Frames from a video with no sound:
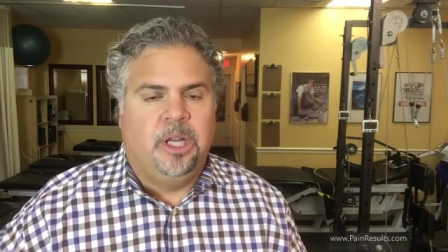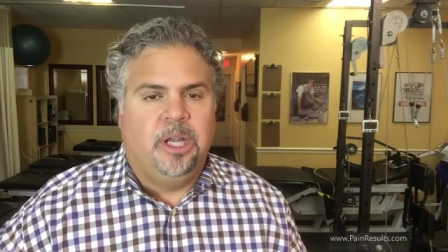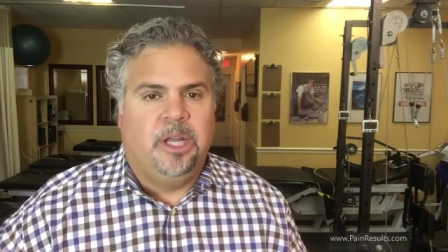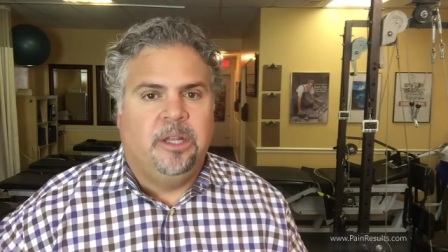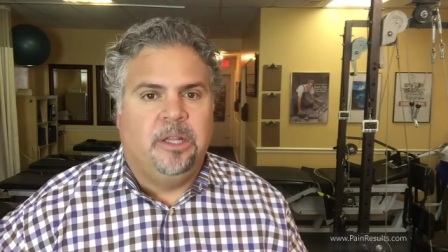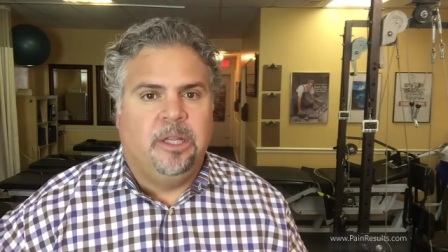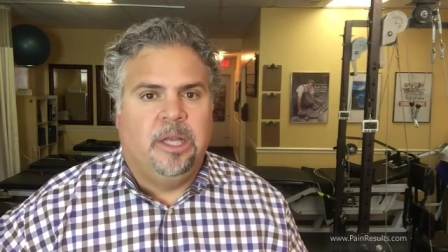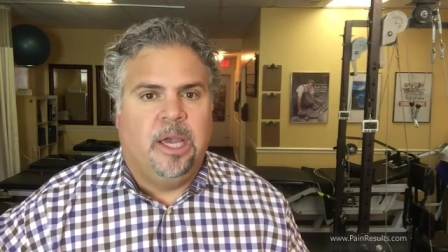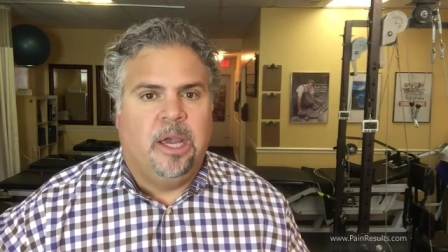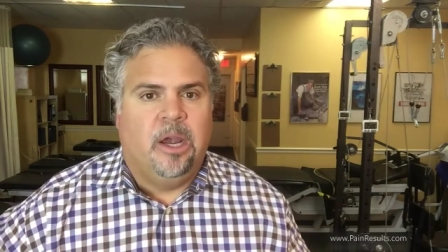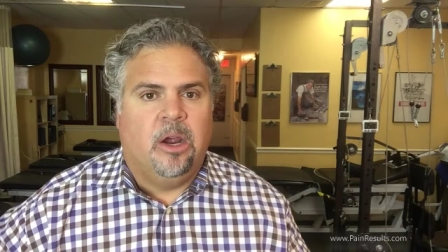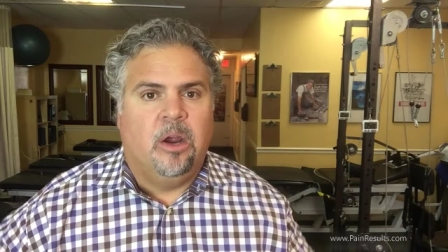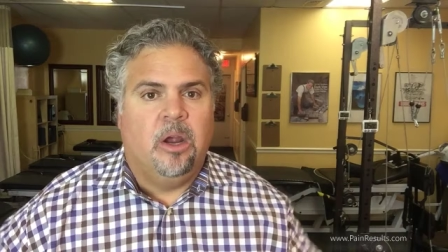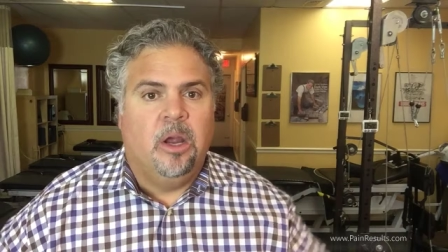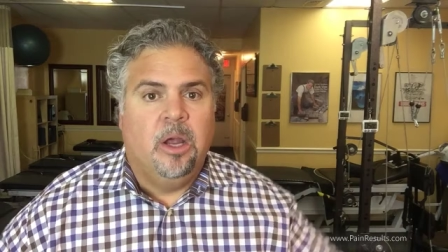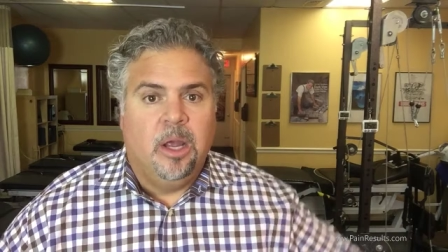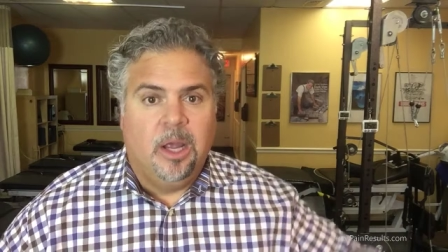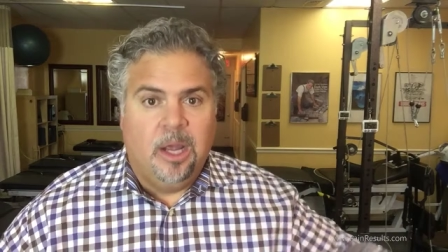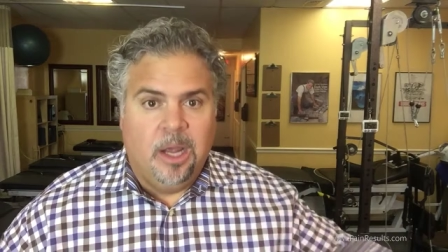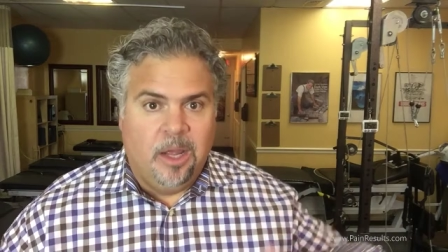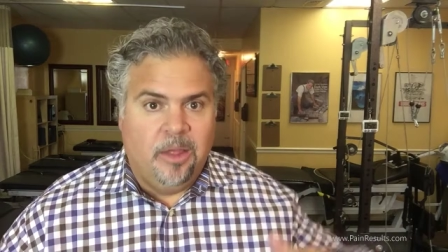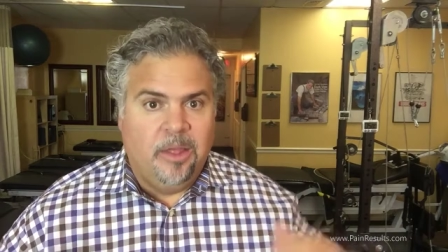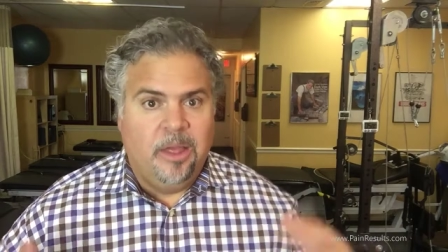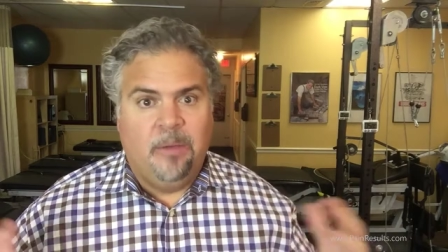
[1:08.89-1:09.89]
in there,
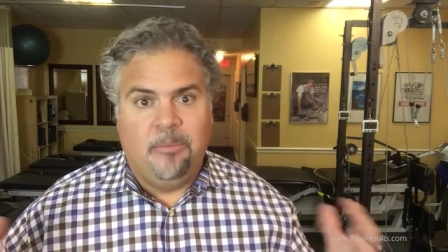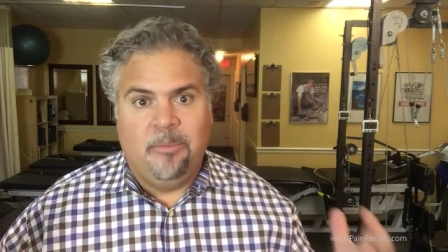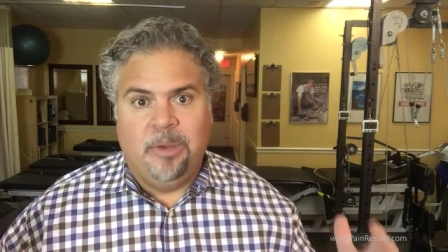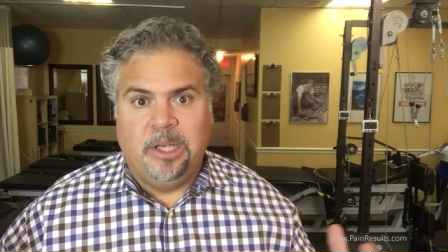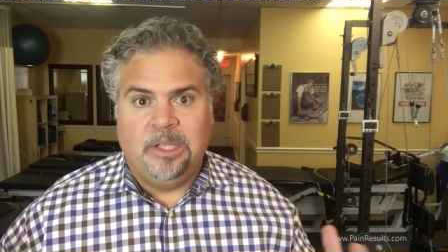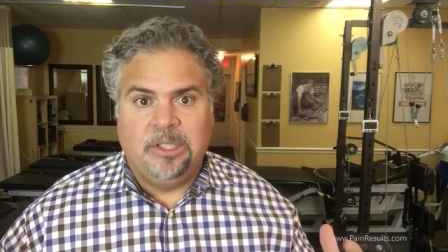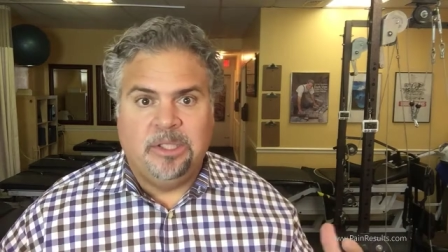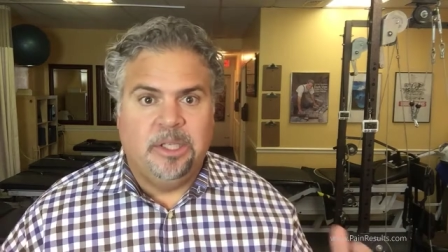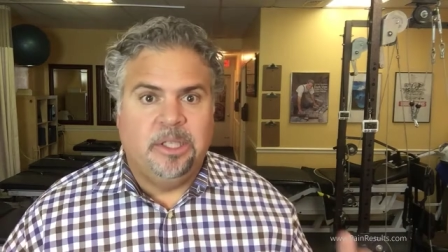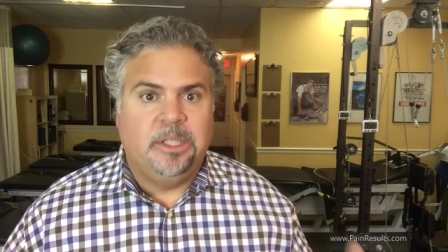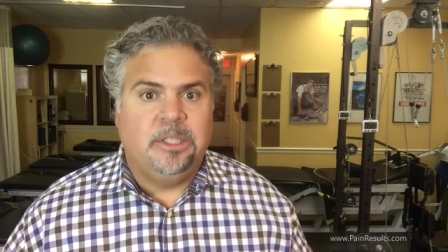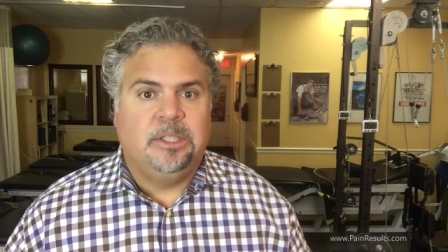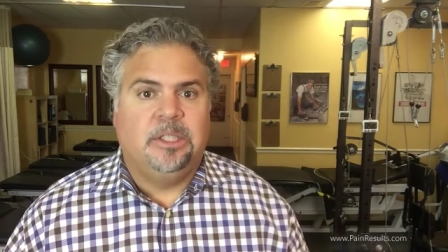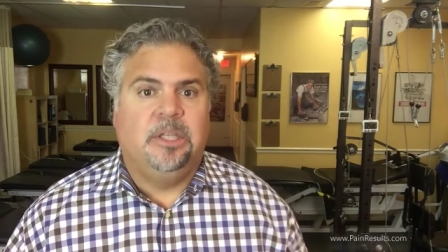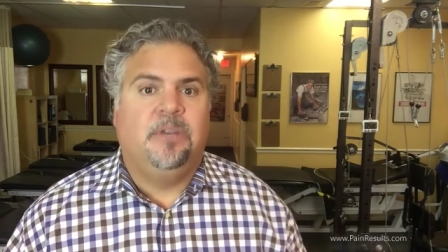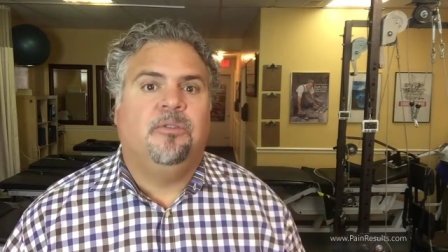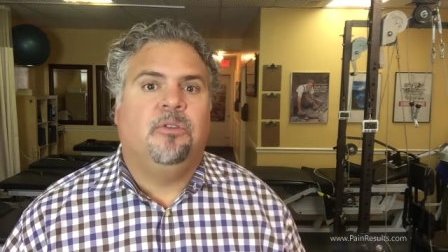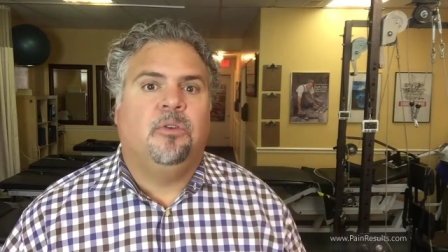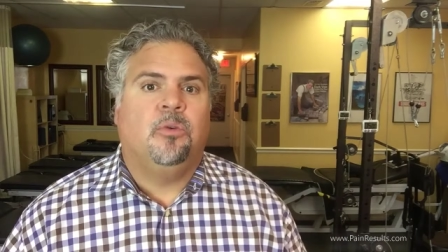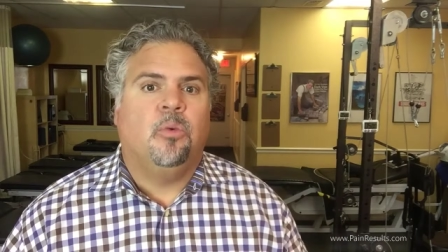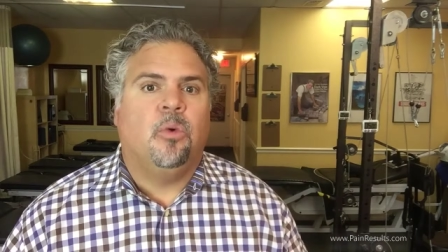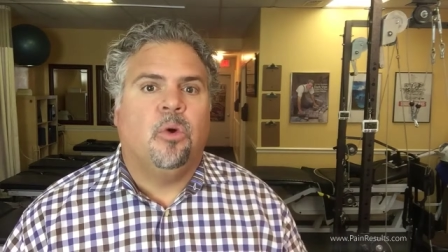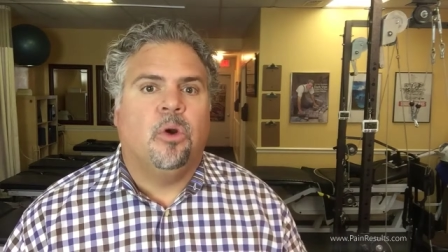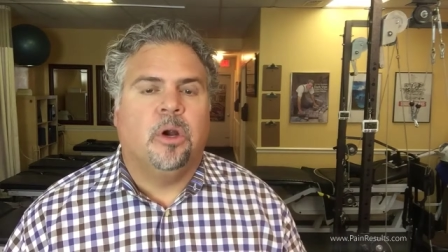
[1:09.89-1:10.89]
and that makes things
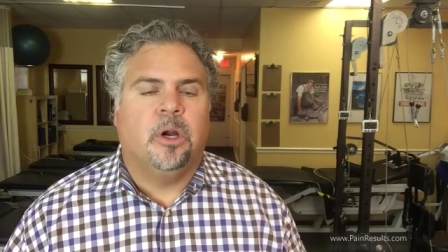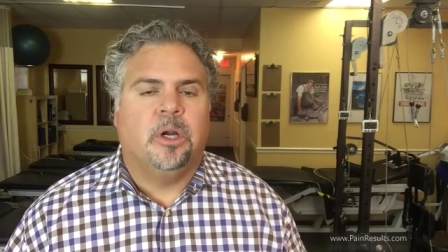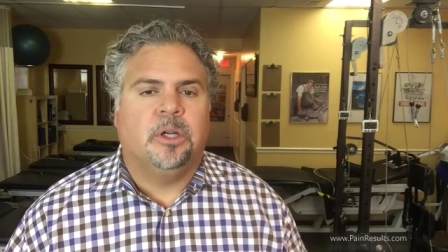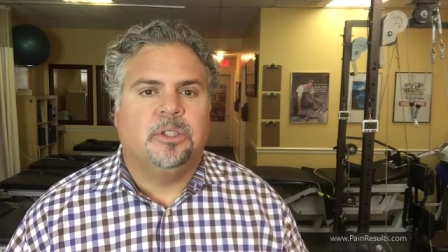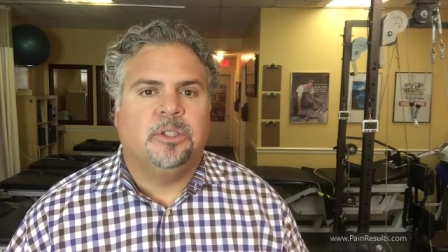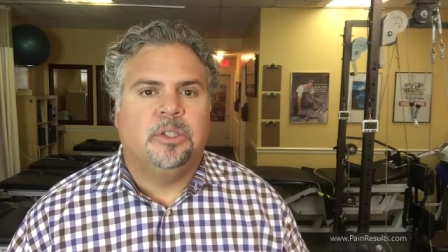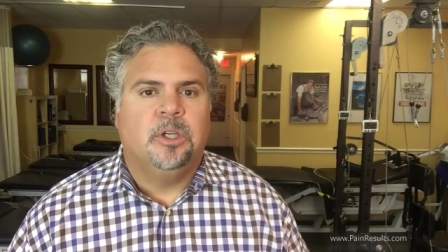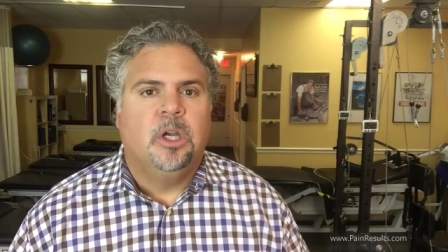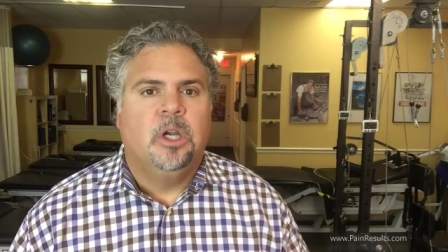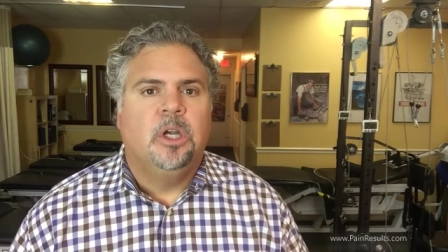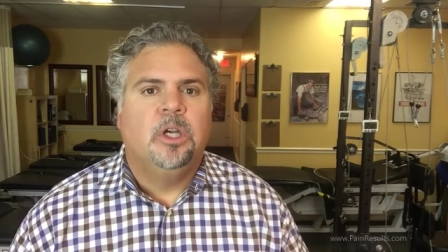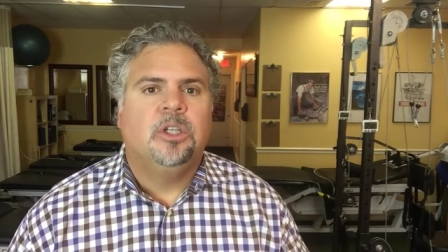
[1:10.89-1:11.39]
even worse.